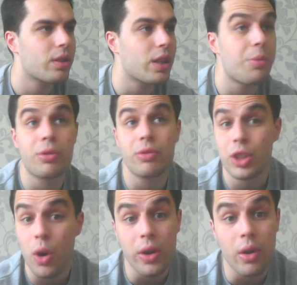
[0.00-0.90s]
Gabriel
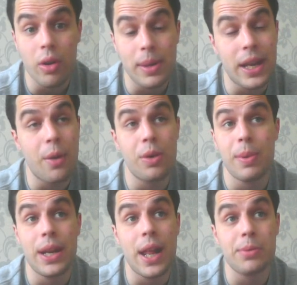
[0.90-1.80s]
Rosado. I mean, that would have
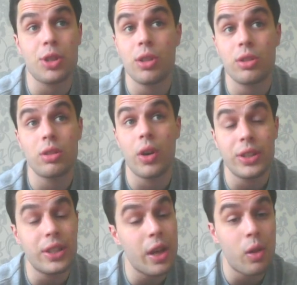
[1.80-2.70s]
been an absolute
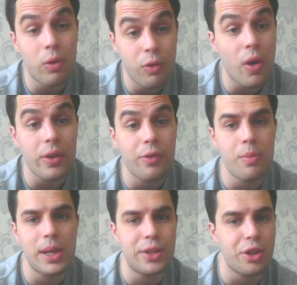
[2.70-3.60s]
ideal fight for
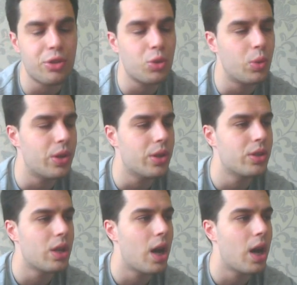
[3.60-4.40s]
Billy Joe Saunders,